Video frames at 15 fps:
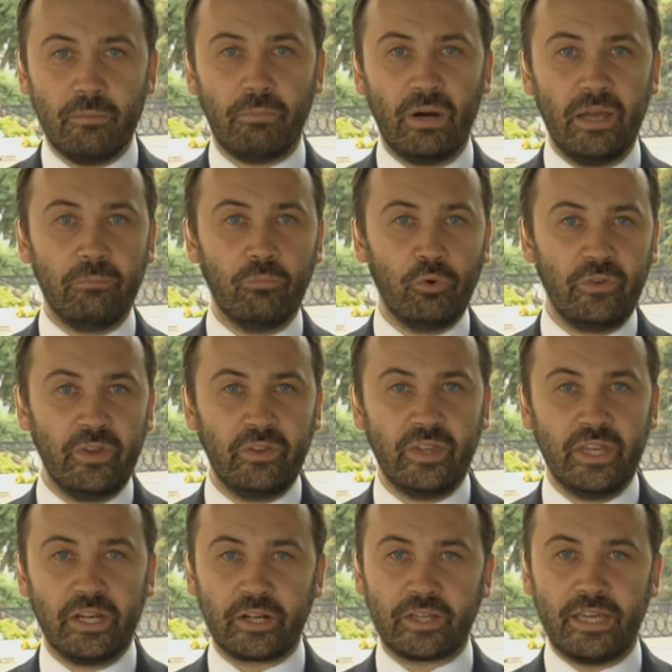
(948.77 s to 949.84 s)
by moving
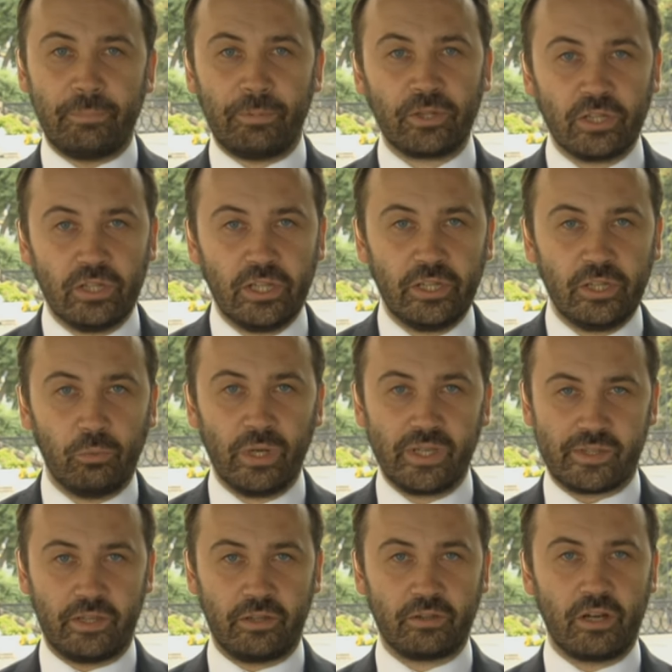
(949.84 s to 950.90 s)
their capital in the
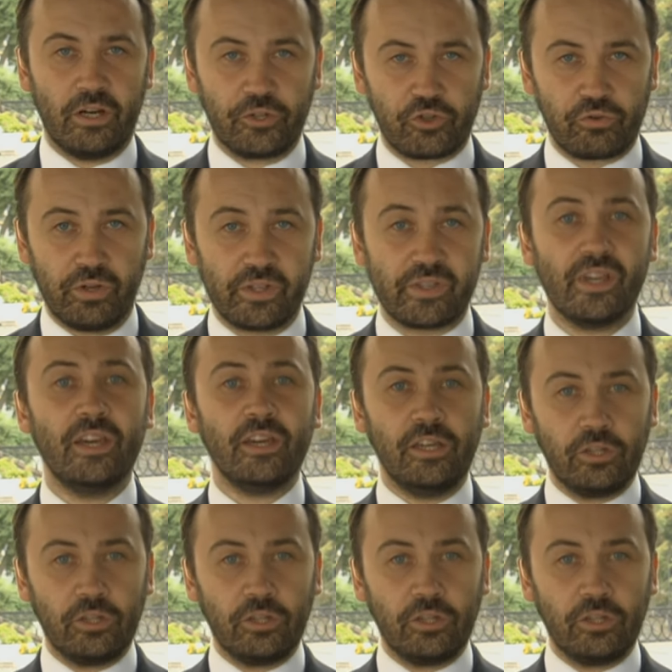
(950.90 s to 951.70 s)
Western countries,